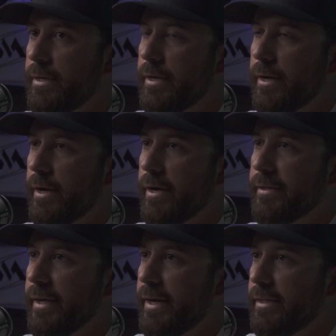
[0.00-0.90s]

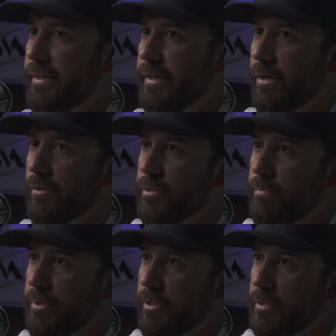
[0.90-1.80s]
than anything else,
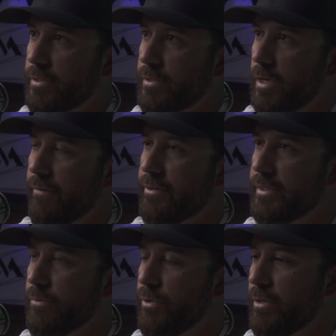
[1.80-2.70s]
because
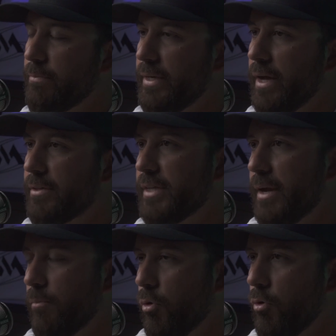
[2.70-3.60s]
obviously we could be outside
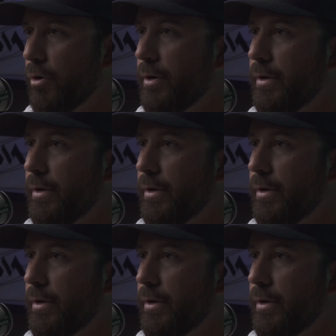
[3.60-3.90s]
more.